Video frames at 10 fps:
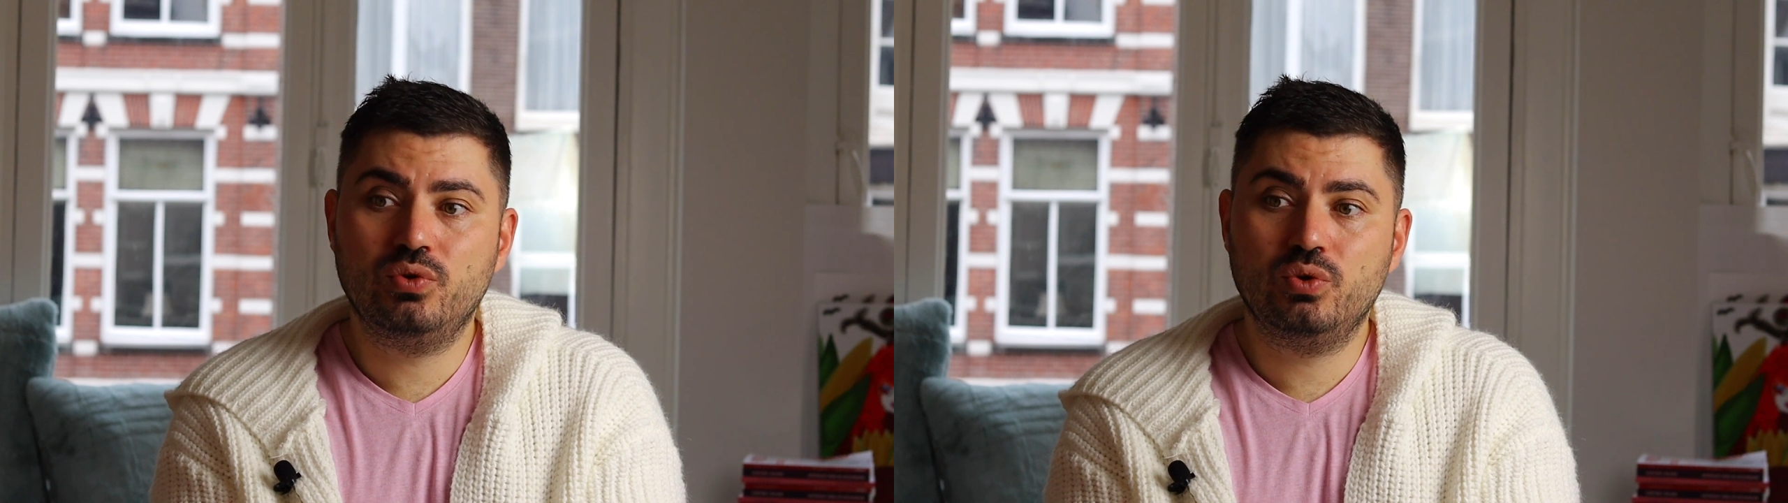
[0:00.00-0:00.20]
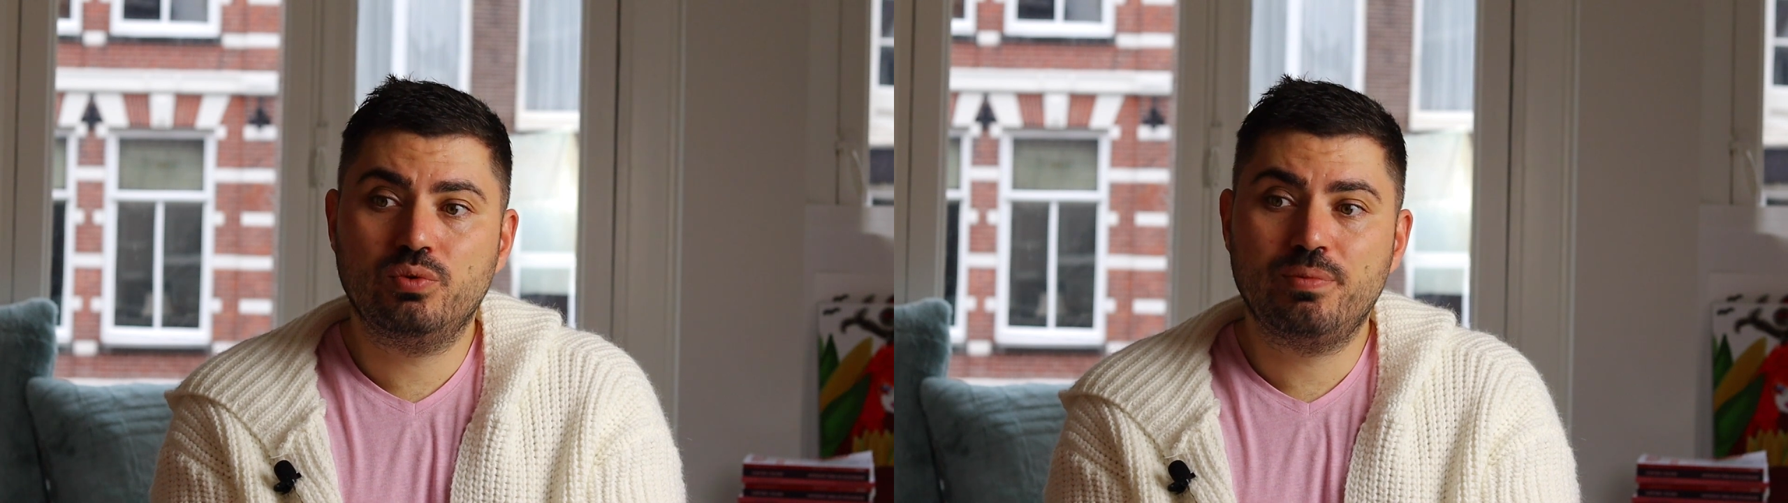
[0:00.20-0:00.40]

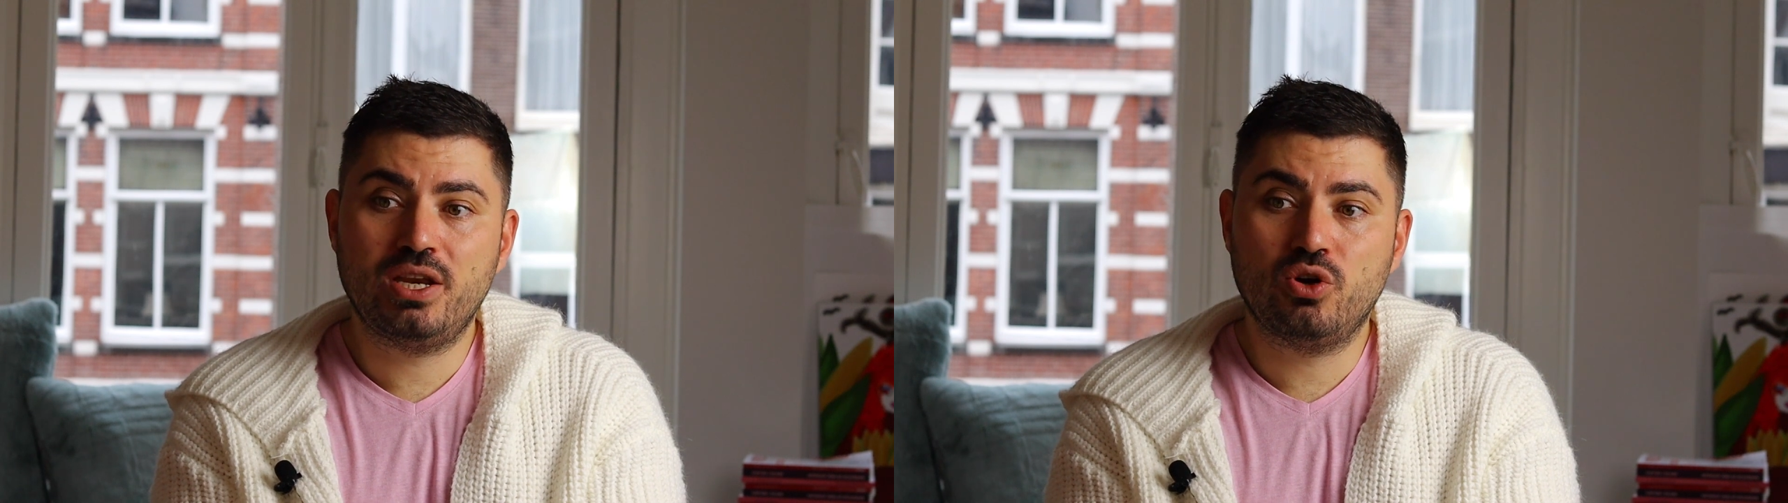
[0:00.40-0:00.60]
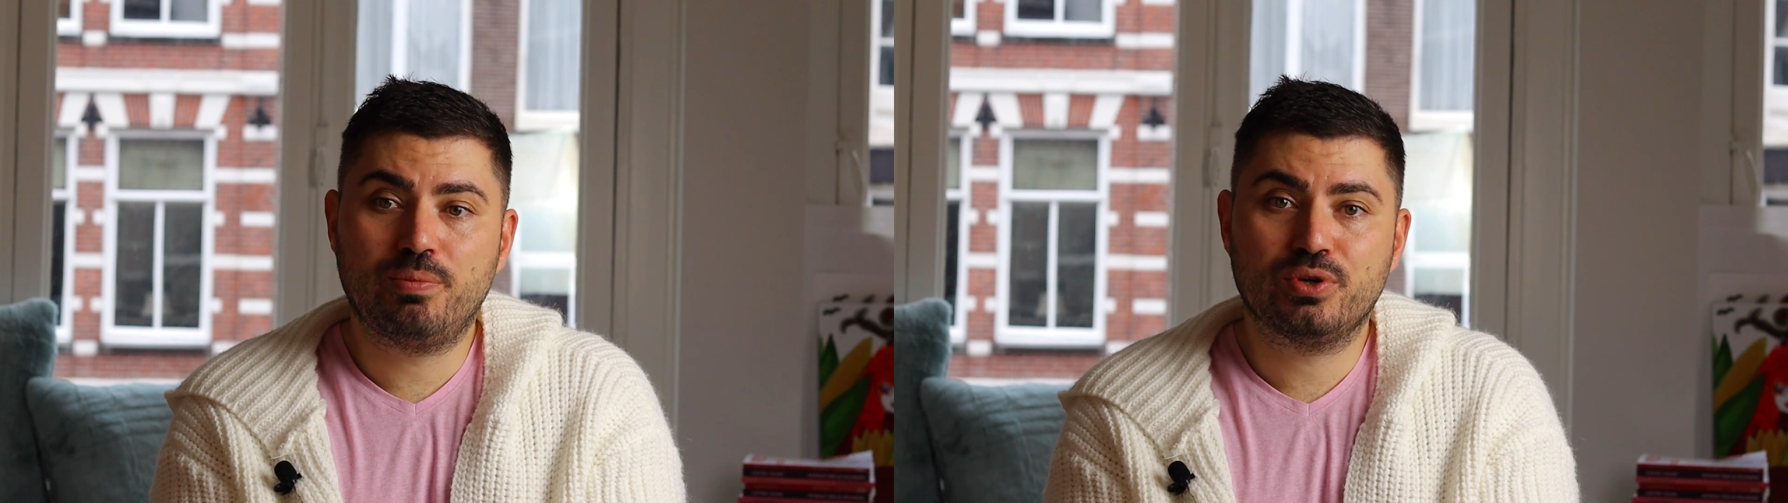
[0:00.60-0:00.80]
you
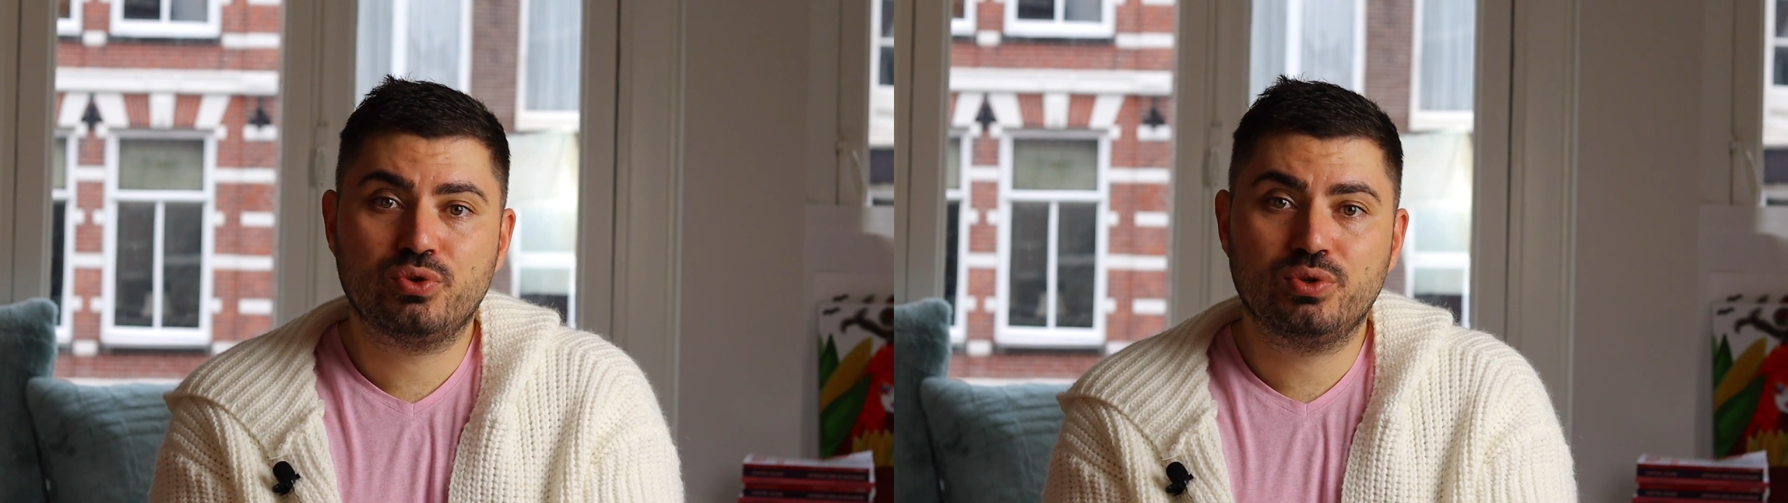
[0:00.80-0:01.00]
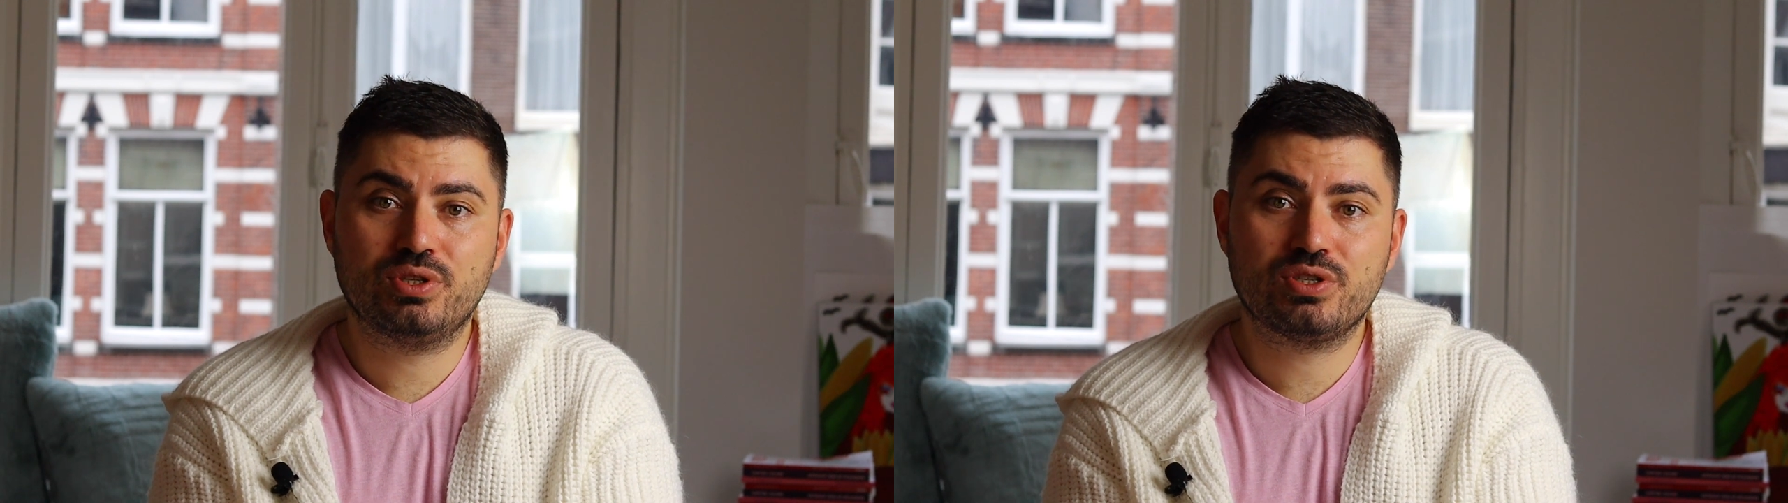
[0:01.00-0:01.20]
many
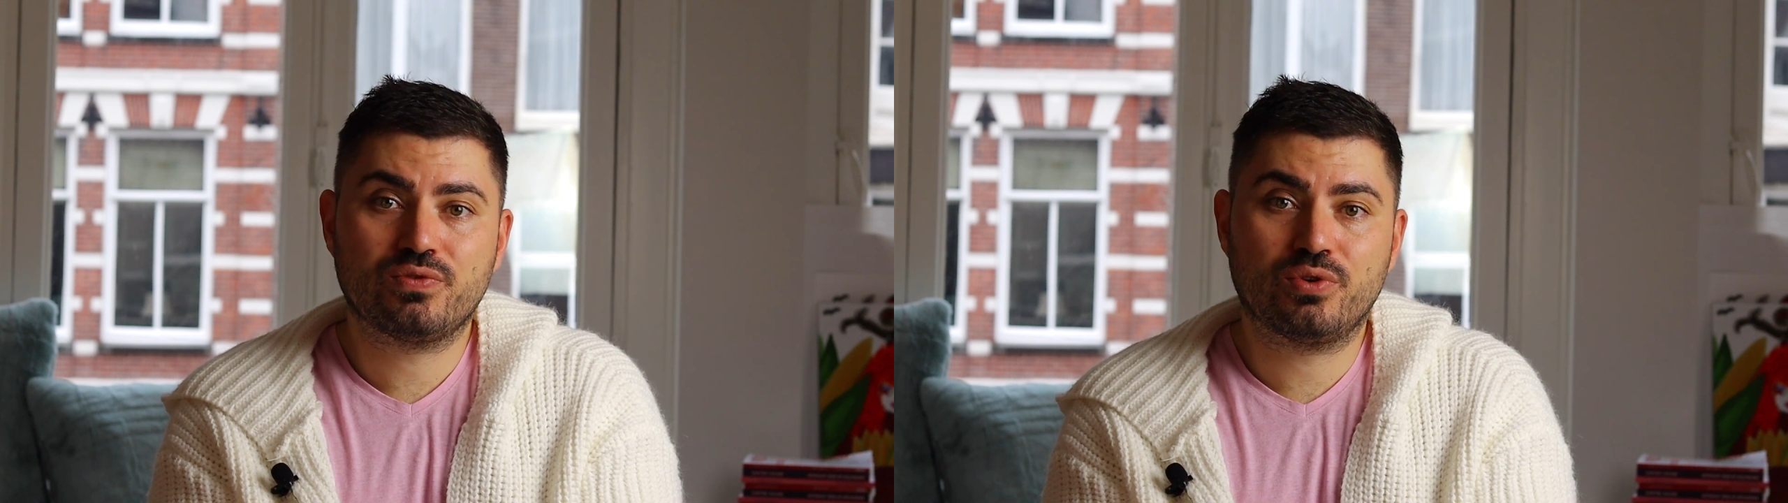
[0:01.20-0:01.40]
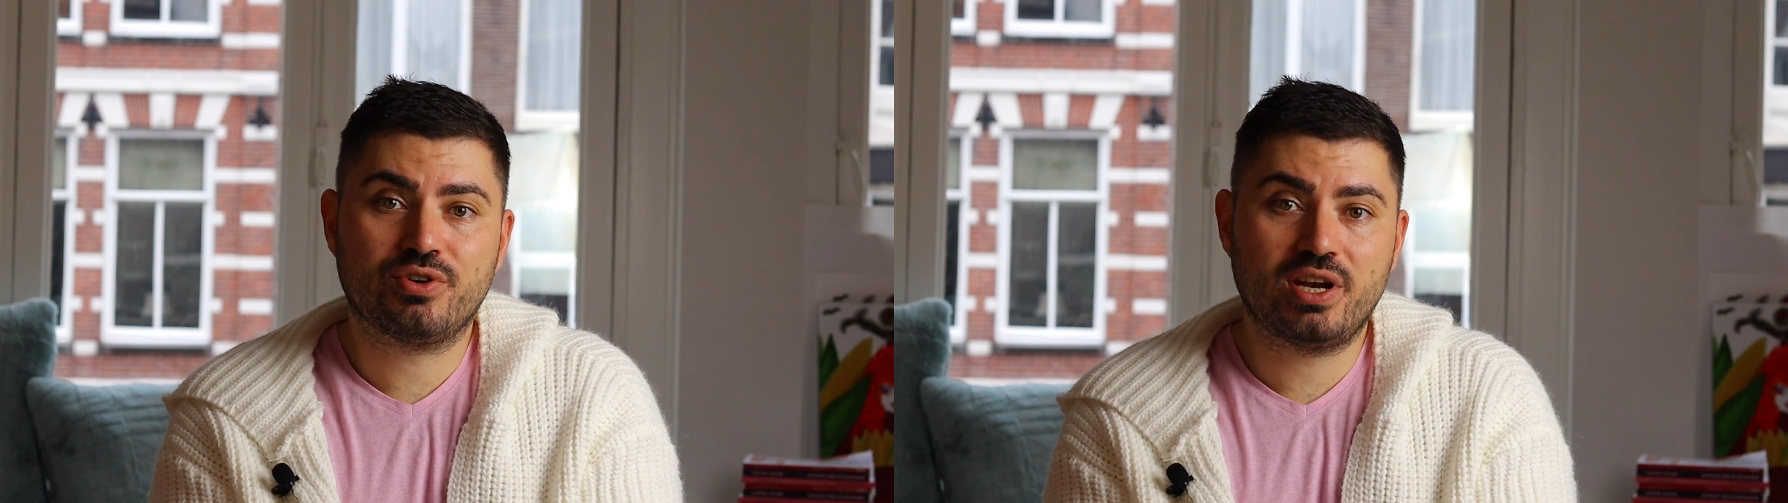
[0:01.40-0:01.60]
opportunities
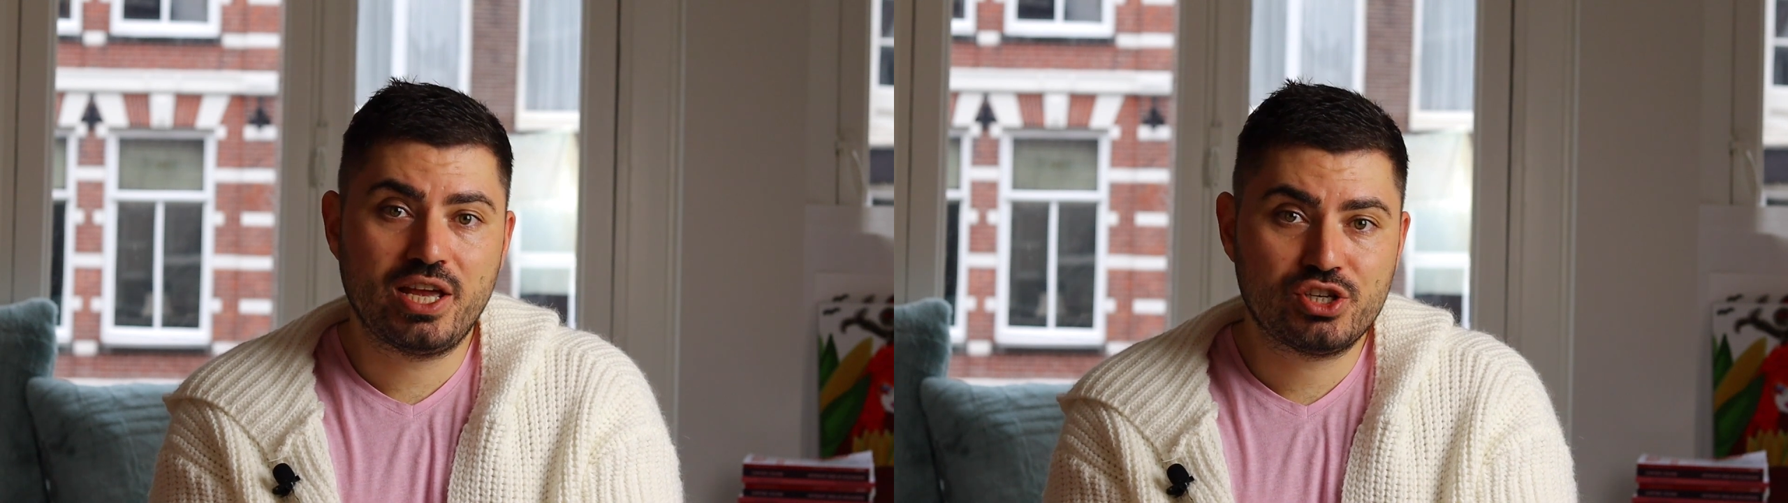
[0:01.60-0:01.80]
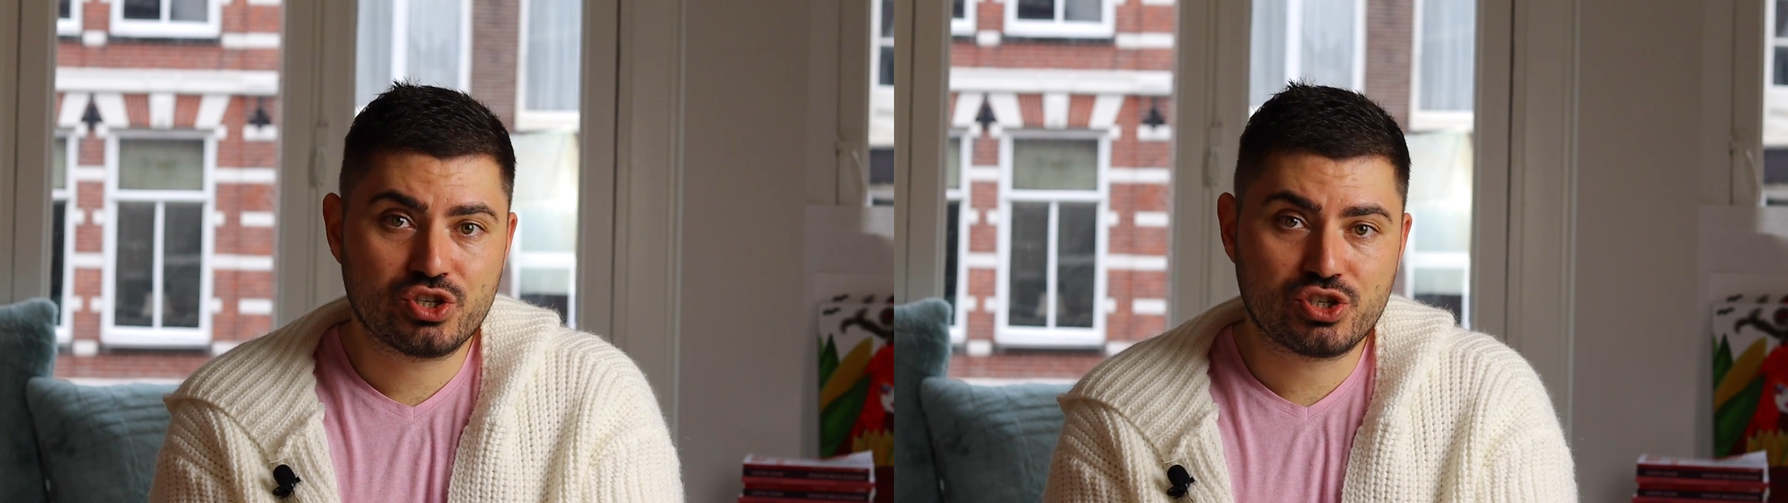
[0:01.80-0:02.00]
for
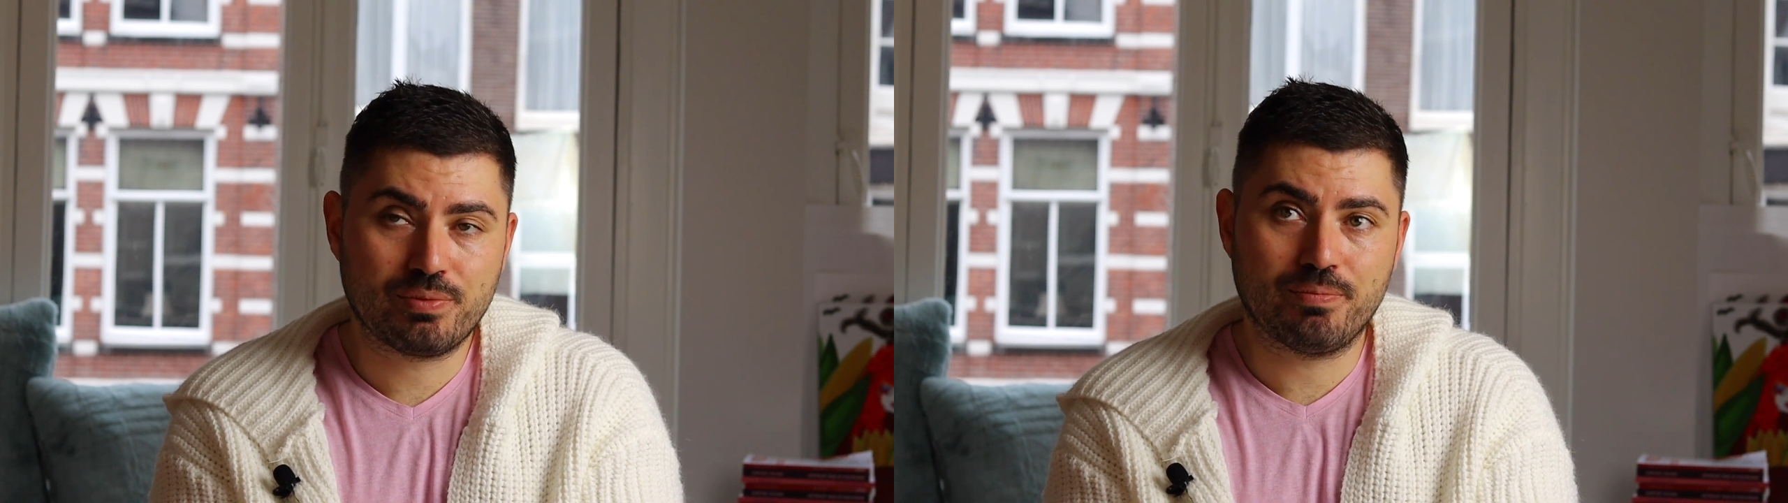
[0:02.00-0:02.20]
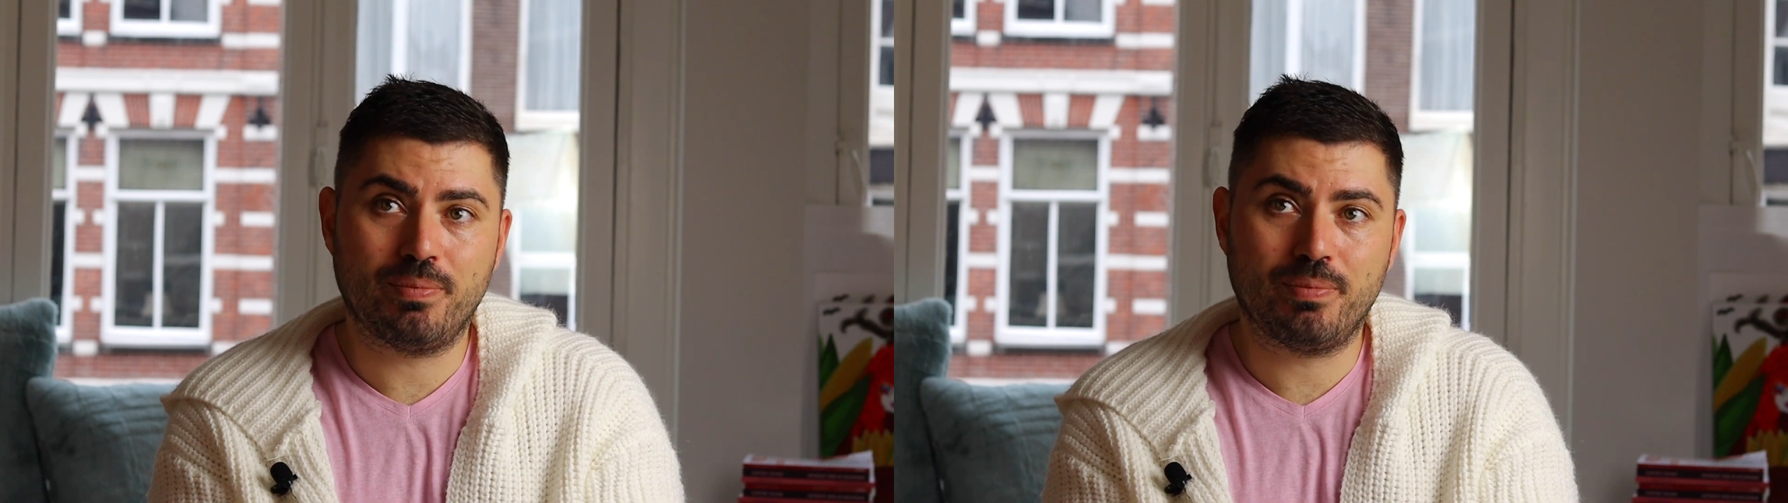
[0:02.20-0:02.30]
relationship,